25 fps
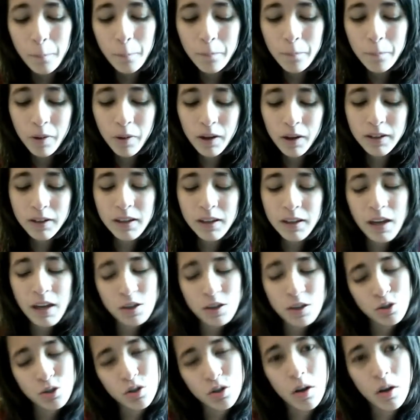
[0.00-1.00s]
But
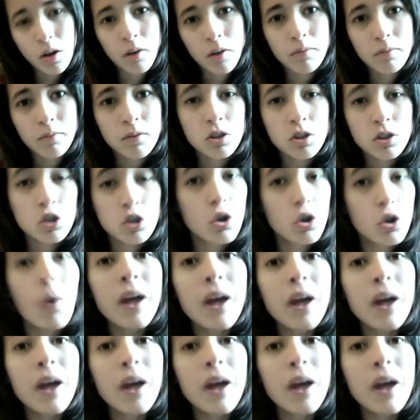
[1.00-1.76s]
yes, um, so don't